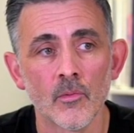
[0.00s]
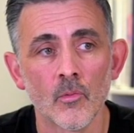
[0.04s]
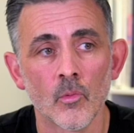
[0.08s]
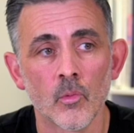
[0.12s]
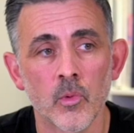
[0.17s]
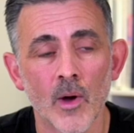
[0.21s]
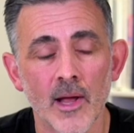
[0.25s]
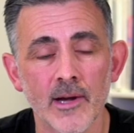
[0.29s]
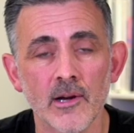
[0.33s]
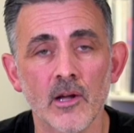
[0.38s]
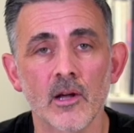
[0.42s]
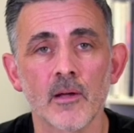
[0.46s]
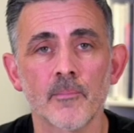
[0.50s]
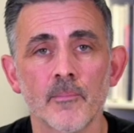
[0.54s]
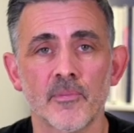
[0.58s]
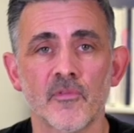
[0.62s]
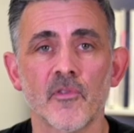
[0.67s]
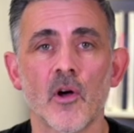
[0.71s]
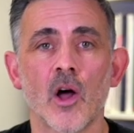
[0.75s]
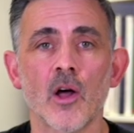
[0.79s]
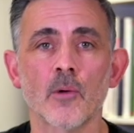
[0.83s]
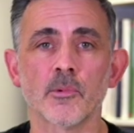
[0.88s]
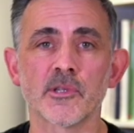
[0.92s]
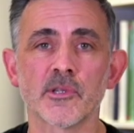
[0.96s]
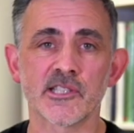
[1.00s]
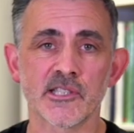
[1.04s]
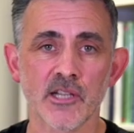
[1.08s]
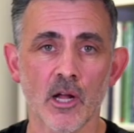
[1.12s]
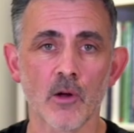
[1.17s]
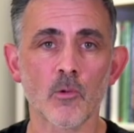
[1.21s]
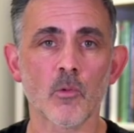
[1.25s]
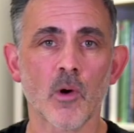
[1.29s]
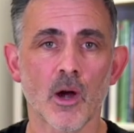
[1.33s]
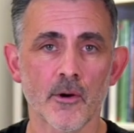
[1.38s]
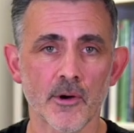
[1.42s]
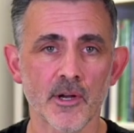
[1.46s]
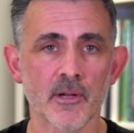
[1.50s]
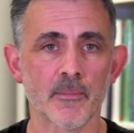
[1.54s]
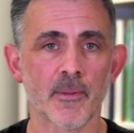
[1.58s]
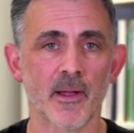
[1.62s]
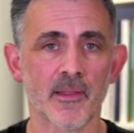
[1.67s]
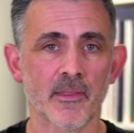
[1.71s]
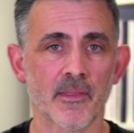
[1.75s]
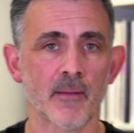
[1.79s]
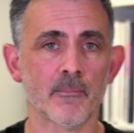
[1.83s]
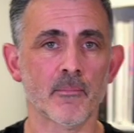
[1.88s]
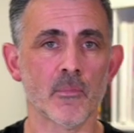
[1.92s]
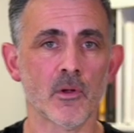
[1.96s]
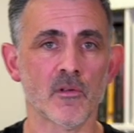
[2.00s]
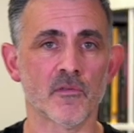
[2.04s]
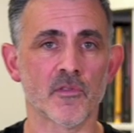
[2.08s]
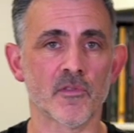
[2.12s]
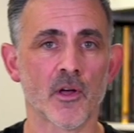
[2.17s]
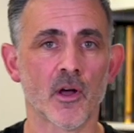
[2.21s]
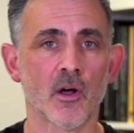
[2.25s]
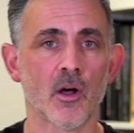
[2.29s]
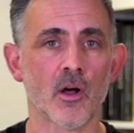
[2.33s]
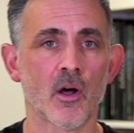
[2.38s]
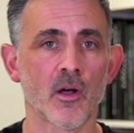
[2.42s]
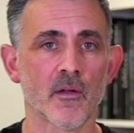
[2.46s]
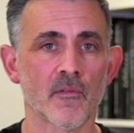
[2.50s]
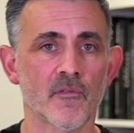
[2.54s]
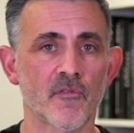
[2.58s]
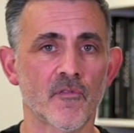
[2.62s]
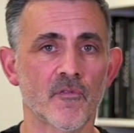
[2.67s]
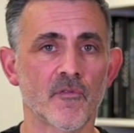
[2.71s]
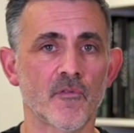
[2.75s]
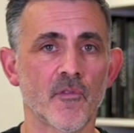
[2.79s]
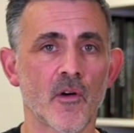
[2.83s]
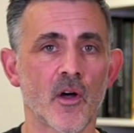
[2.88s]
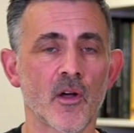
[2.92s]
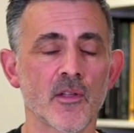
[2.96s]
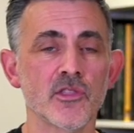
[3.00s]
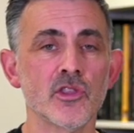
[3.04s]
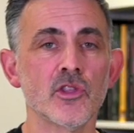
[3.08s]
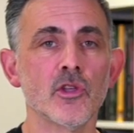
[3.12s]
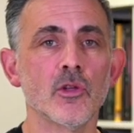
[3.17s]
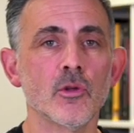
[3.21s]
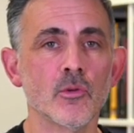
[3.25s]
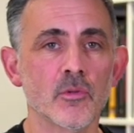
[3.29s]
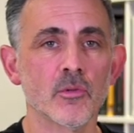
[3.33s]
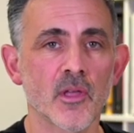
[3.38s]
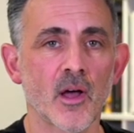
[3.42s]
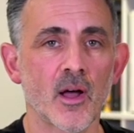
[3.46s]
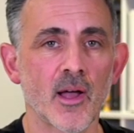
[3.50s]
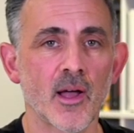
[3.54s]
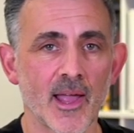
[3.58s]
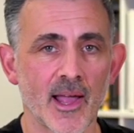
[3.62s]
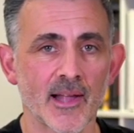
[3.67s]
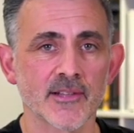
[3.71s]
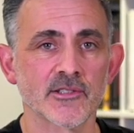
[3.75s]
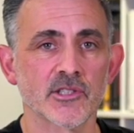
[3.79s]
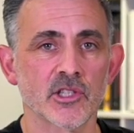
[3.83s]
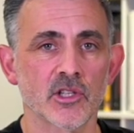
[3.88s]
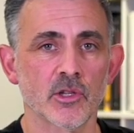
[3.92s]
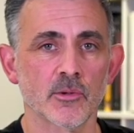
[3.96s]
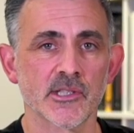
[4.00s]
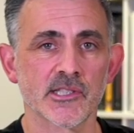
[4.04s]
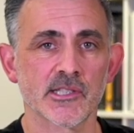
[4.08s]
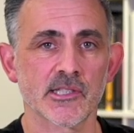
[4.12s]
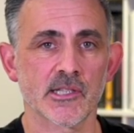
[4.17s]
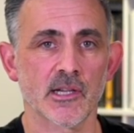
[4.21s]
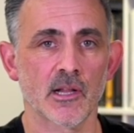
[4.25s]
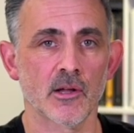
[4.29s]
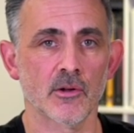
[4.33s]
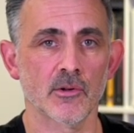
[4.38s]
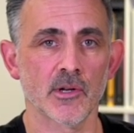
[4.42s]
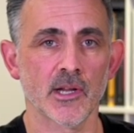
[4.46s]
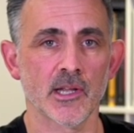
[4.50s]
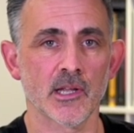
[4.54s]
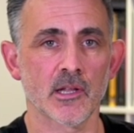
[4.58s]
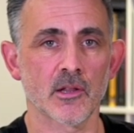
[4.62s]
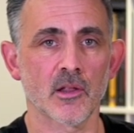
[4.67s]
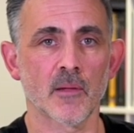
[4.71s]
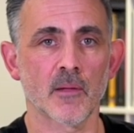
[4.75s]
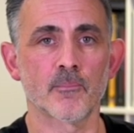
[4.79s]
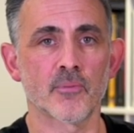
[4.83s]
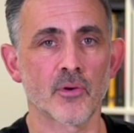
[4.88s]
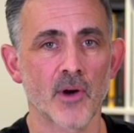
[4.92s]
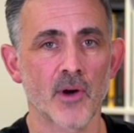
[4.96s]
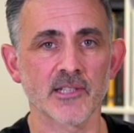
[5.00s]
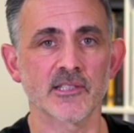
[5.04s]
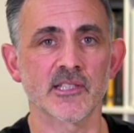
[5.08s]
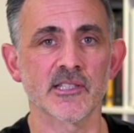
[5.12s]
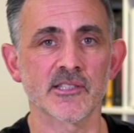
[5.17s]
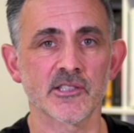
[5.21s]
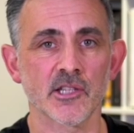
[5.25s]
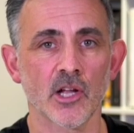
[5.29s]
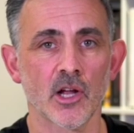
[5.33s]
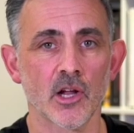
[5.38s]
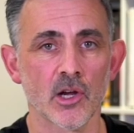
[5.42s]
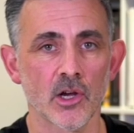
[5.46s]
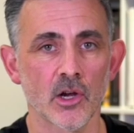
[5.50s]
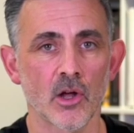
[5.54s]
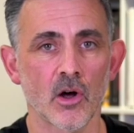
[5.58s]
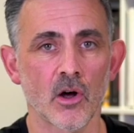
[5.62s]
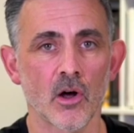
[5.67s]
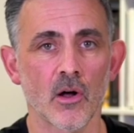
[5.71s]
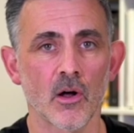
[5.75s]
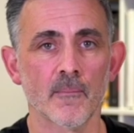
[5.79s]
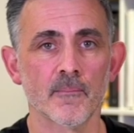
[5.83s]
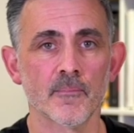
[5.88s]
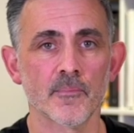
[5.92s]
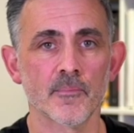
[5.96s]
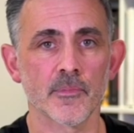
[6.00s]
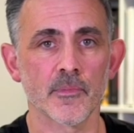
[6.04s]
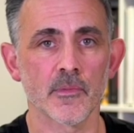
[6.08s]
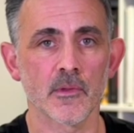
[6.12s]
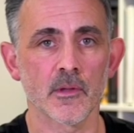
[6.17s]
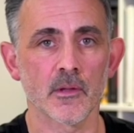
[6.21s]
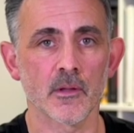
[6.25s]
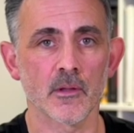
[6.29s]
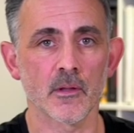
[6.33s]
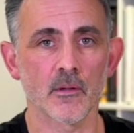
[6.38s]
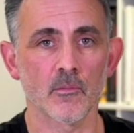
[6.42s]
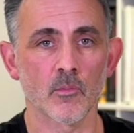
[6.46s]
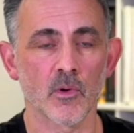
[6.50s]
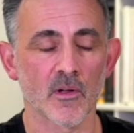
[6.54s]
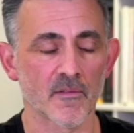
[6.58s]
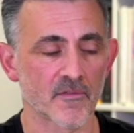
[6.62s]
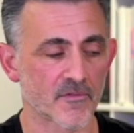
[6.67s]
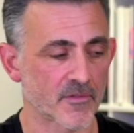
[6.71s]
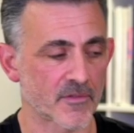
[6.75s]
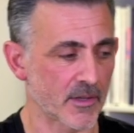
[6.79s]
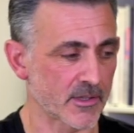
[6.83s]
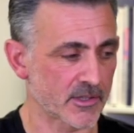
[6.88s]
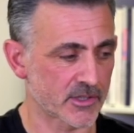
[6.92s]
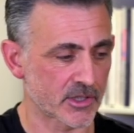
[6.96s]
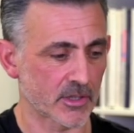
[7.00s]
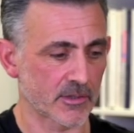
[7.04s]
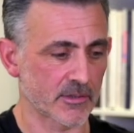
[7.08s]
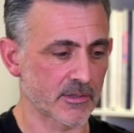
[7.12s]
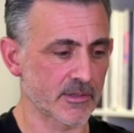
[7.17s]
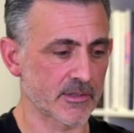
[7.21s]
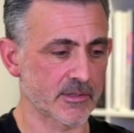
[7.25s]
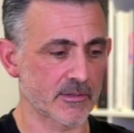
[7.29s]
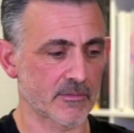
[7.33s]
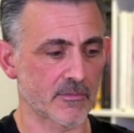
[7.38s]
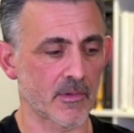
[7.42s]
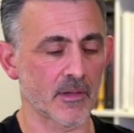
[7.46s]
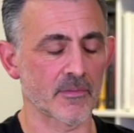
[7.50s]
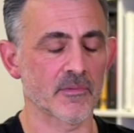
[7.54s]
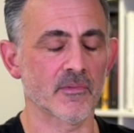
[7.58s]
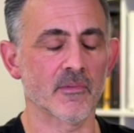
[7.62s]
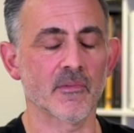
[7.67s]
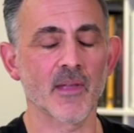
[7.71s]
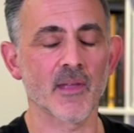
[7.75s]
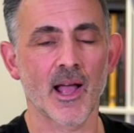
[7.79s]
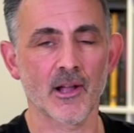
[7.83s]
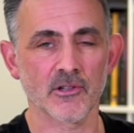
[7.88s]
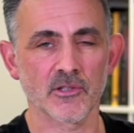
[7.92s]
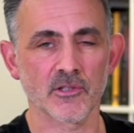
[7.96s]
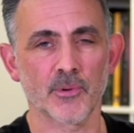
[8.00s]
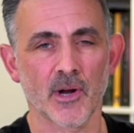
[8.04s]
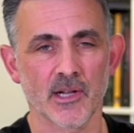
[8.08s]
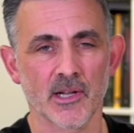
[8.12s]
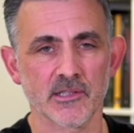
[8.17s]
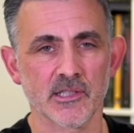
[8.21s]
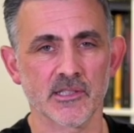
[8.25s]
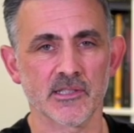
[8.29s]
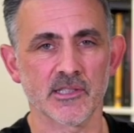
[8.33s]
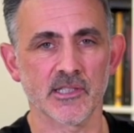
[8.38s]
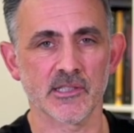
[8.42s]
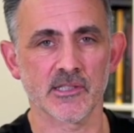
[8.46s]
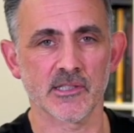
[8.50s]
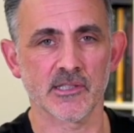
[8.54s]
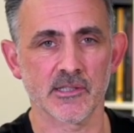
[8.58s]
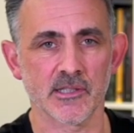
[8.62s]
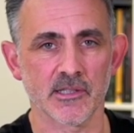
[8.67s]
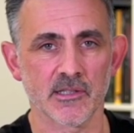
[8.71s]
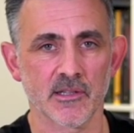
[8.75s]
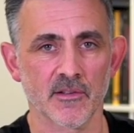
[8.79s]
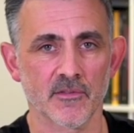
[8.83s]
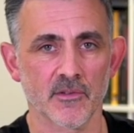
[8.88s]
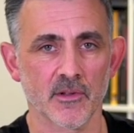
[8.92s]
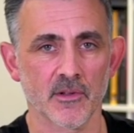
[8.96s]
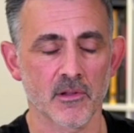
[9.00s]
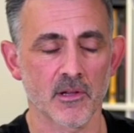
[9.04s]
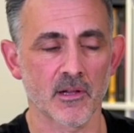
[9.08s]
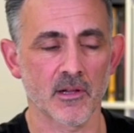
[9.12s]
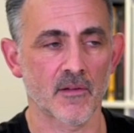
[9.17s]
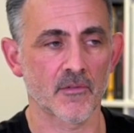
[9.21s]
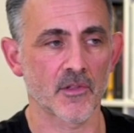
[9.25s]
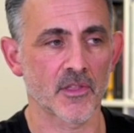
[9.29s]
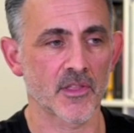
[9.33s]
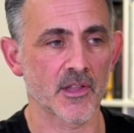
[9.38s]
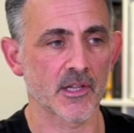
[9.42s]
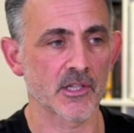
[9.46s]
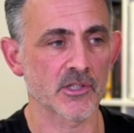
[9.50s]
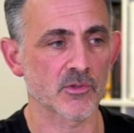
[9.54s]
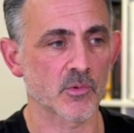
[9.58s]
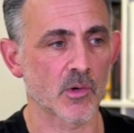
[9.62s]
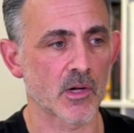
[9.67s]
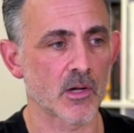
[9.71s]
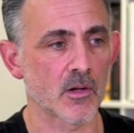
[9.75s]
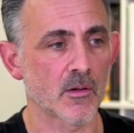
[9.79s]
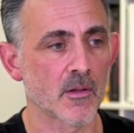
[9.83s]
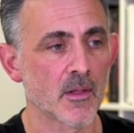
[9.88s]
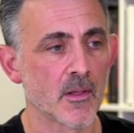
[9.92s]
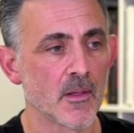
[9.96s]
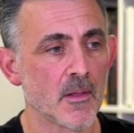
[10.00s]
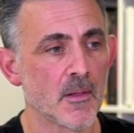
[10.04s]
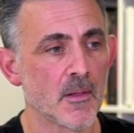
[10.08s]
When I was so worried about that move that I knew that I had to do it slowly, because I practiced a lot with it. And how to practice this is another thing as well.